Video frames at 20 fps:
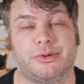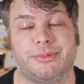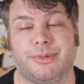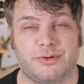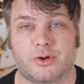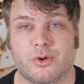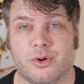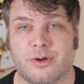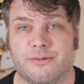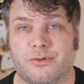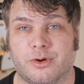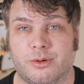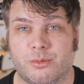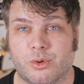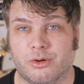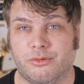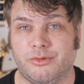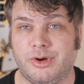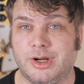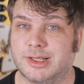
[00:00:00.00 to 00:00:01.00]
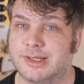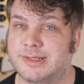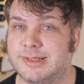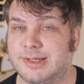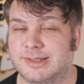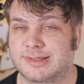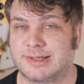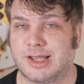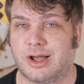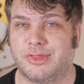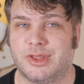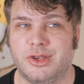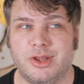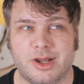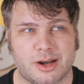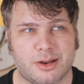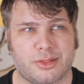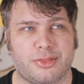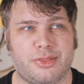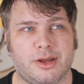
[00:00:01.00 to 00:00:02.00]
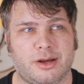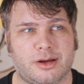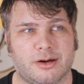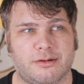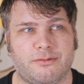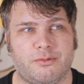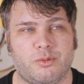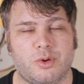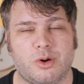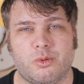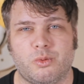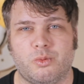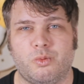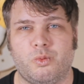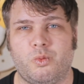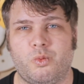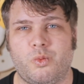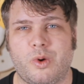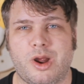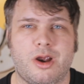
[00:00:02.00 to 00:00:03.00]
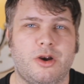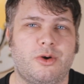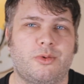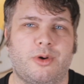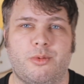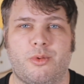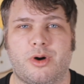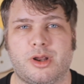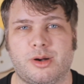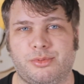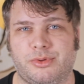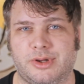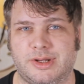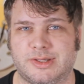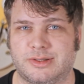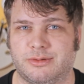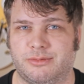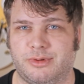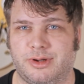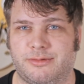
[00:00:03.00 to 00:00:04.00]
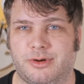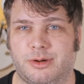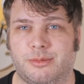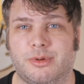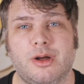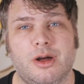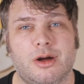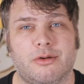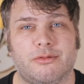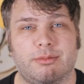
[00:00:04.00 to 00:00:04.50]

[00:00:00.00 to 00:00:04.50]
If you're going for a more realistic sound, then you got to think of, well, where do I want to place the reverb?